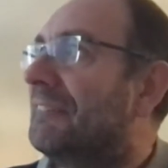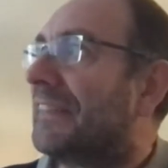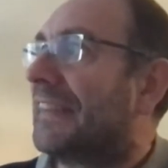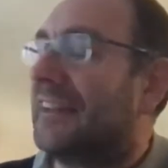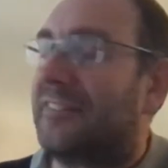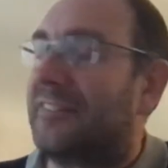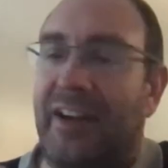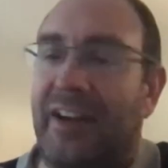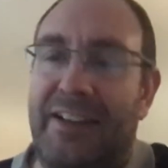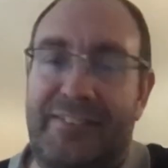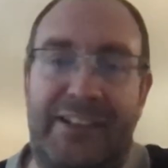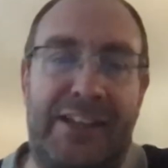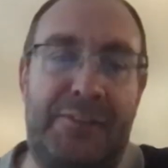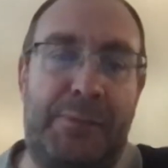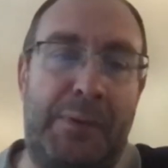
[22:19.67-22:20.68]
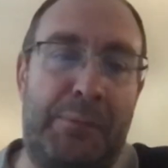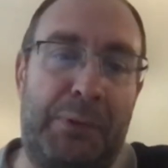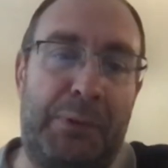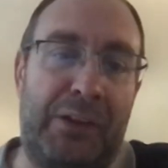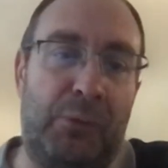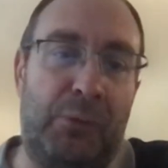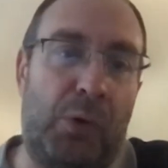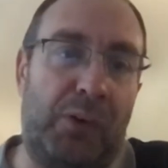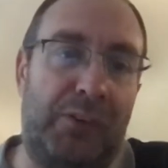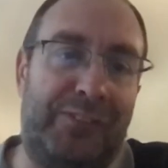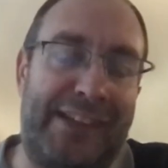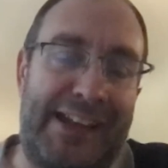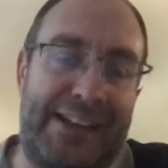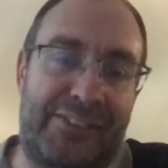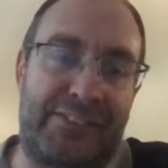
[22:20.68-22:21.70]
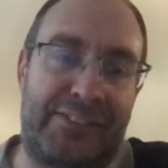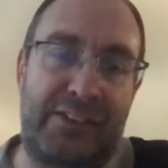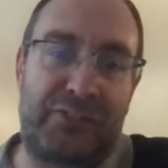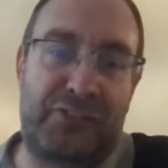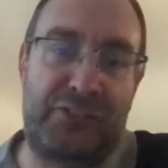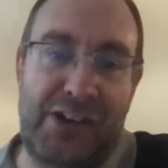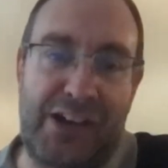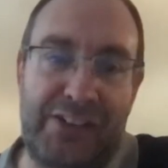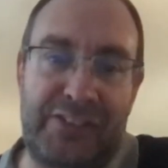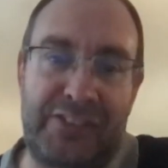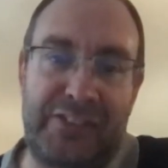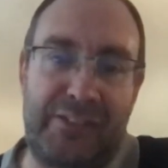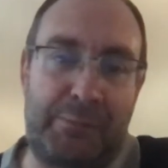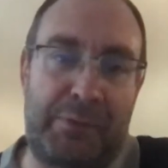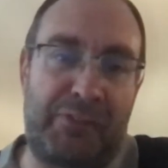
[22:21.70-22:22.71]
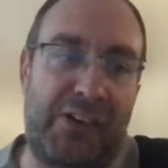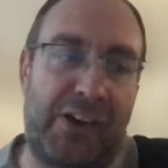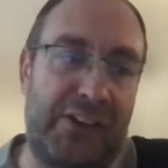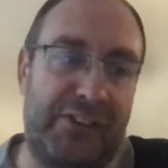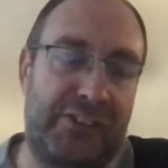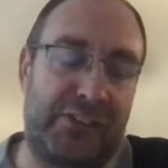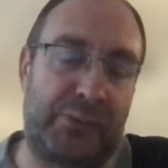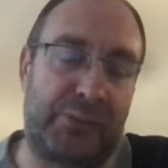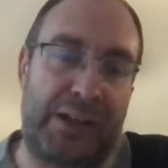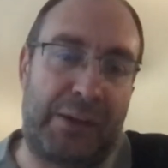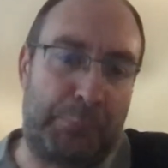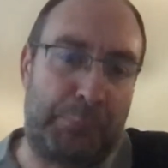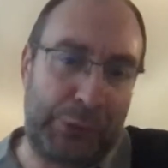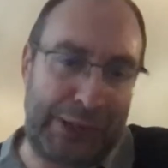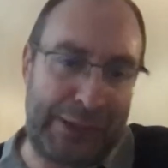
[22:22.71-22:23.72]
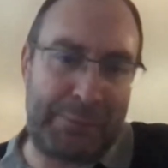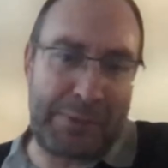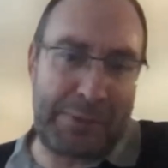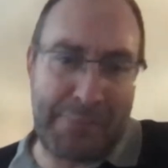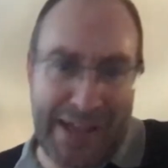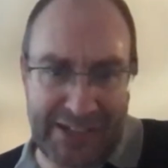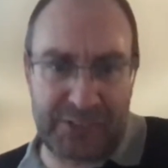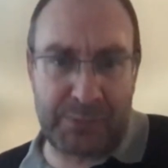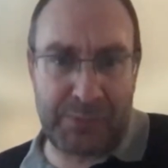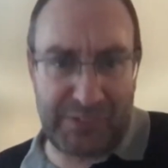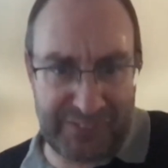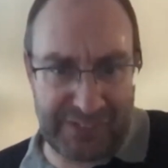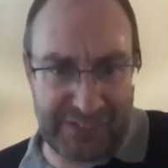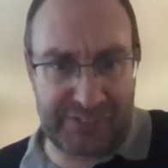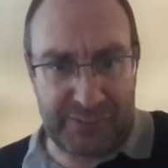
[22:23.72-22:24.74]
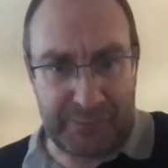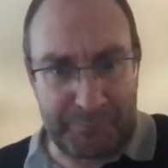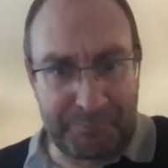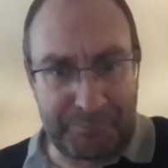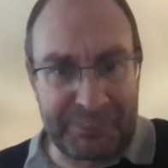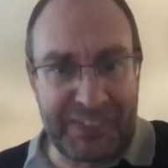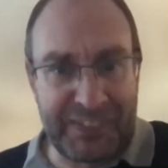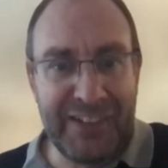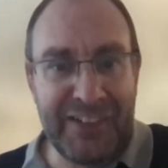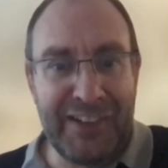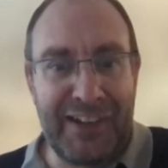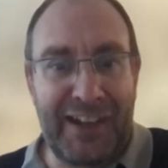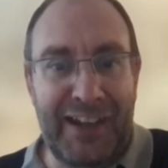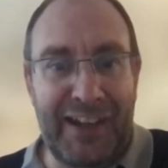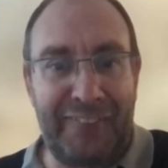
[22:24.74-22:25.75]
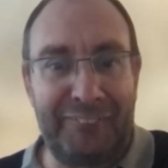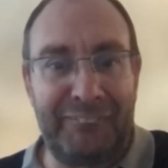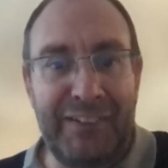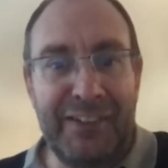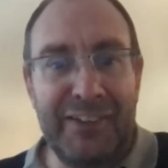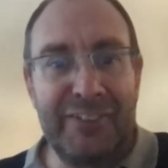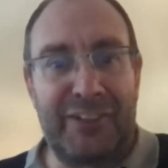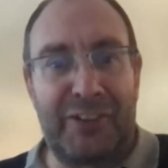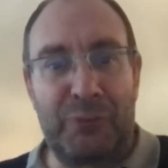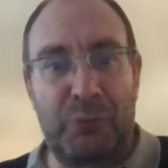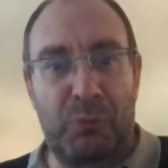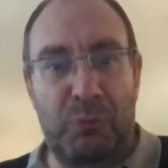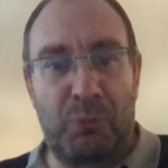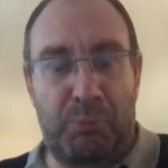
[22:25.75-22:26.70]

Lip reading: is that I say to people that what DEXT does for us is it provides us with our bookkeeping management system. So